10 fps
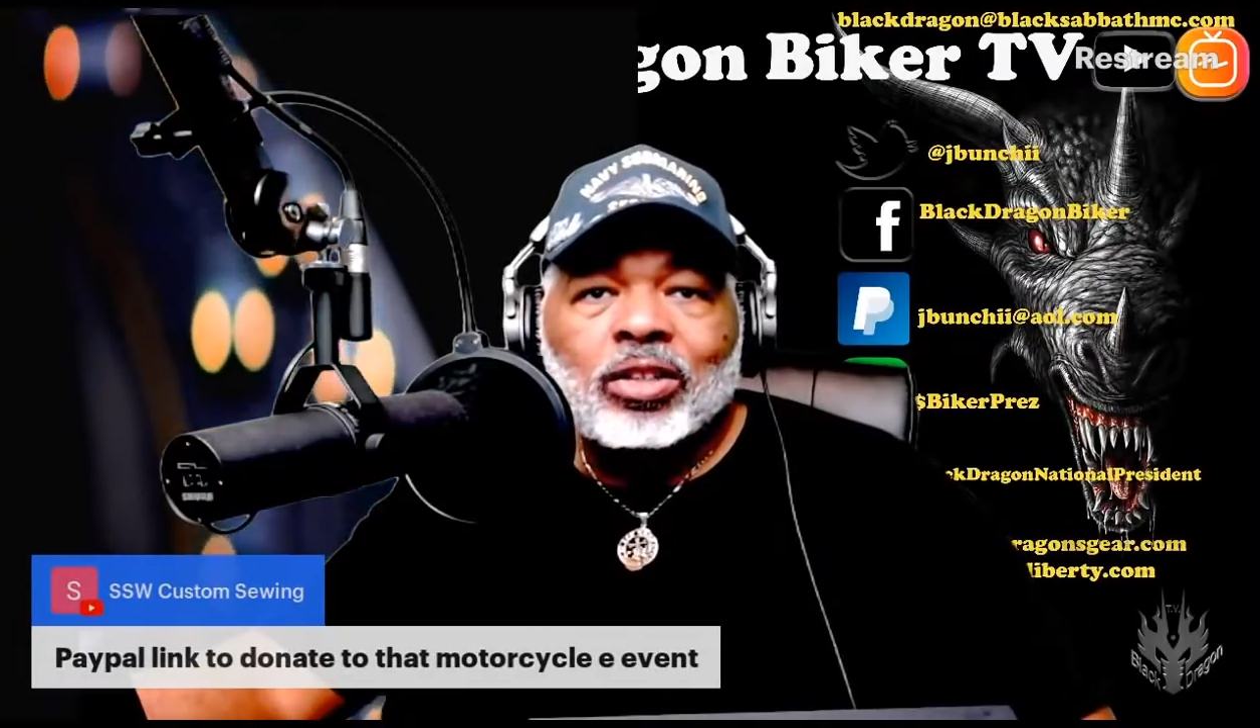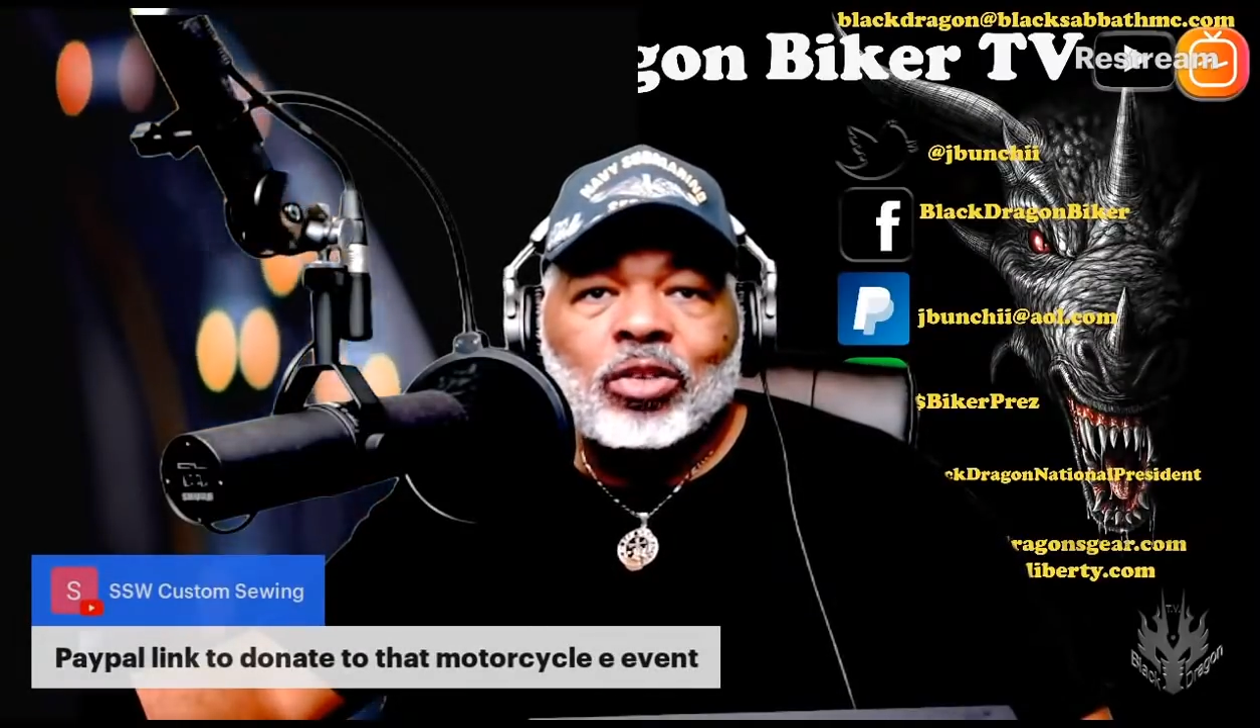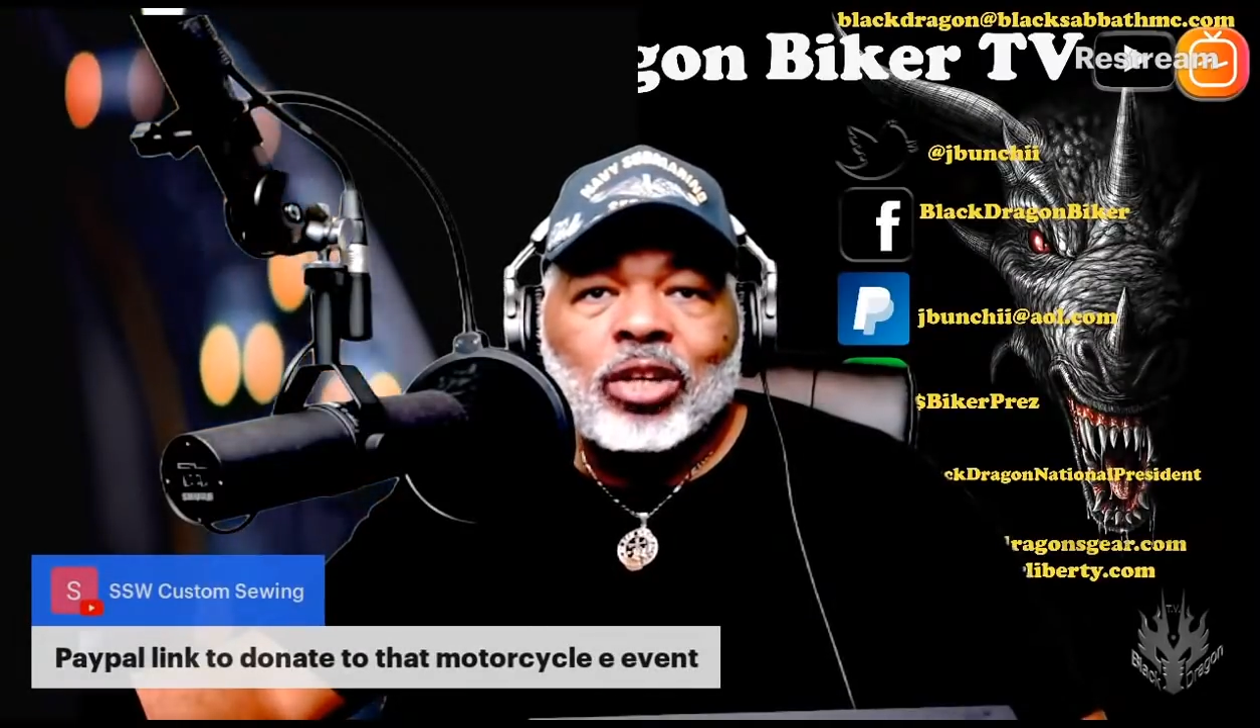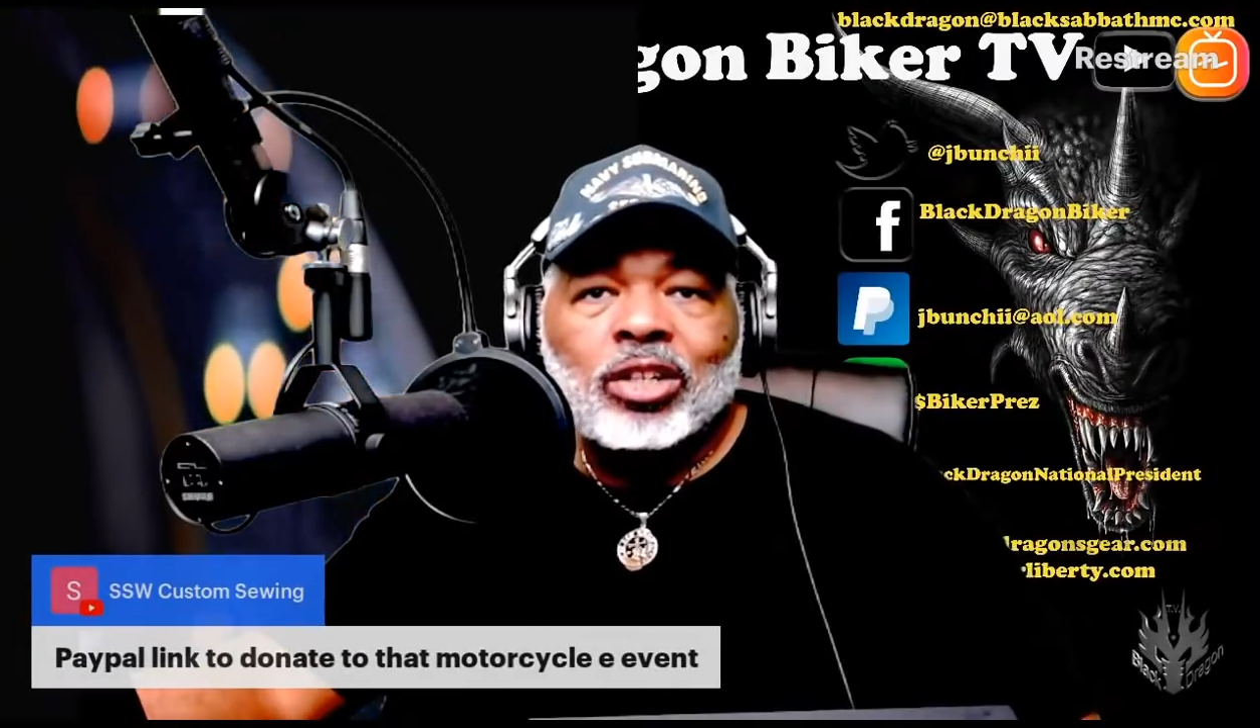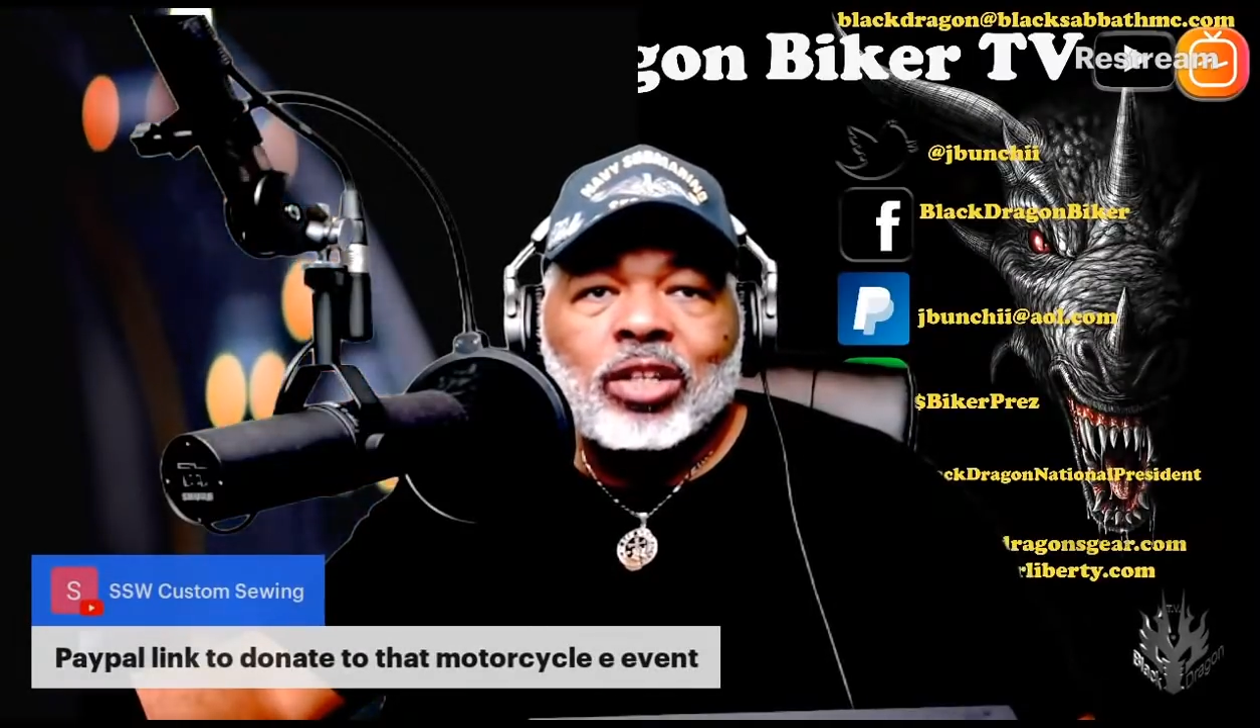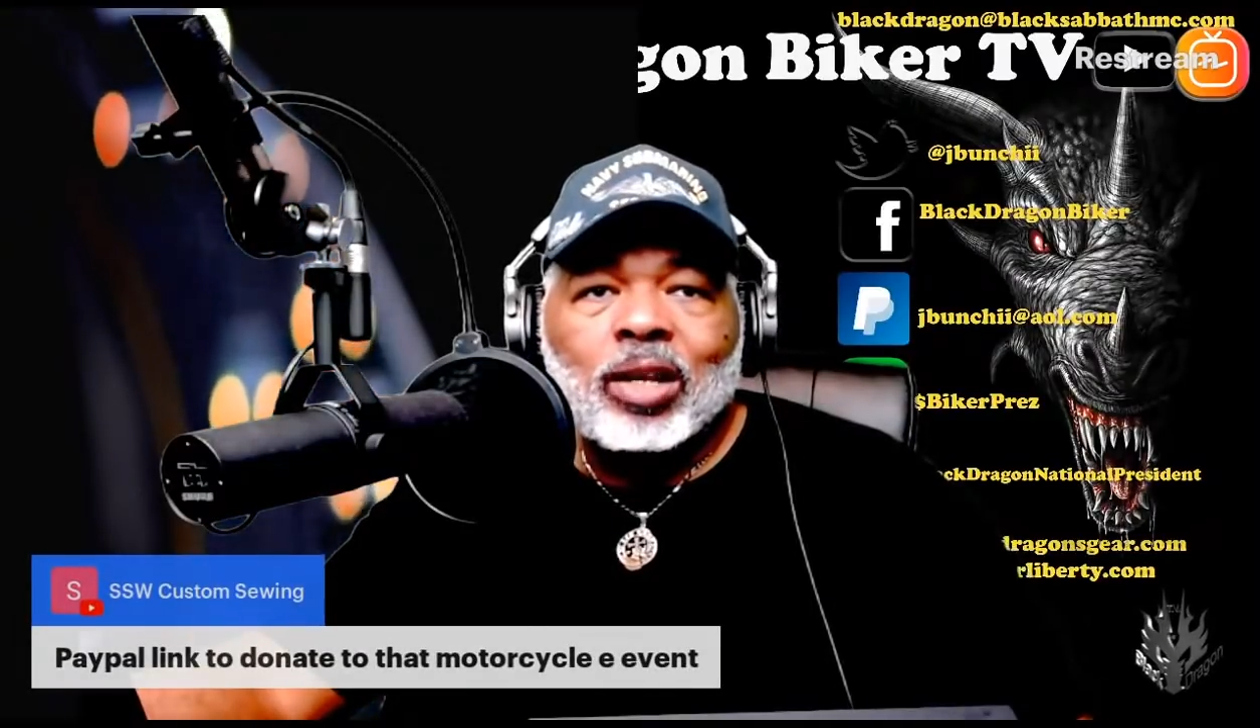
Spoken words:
to donate to